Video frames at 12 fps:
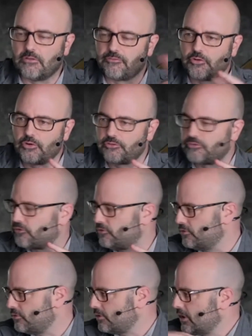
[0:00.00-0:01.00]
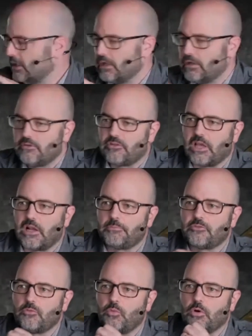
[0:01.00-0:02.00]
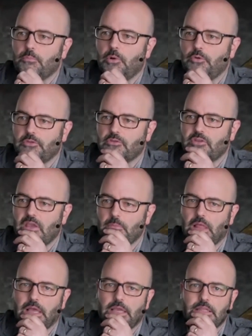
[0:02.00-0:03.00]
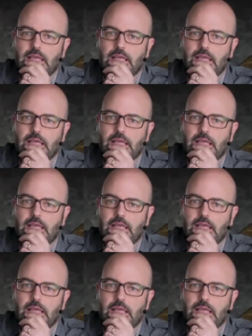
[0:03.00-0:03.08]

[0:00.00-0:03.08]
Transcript: The first two setups were both the same light,